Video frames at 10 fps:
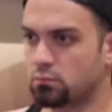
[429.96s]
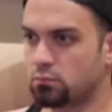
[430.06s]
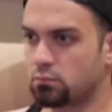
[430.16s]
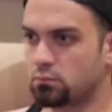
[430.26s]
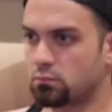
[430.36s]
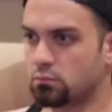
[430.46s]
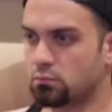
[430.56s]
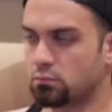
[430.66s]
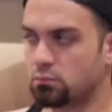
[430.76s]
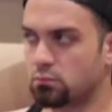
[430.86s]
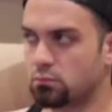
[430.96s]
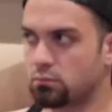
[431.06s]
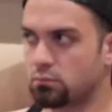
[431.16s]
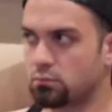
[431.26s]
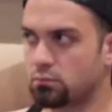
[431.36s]

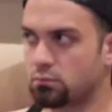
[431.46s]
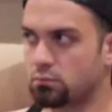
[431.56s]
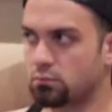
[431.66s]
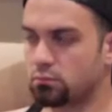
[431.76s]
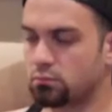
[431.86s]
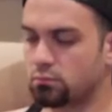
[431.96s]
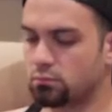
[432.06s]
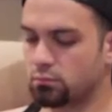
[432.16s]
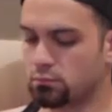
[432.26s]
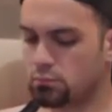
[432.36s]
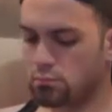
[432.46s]
No words are spoken by the person on screen.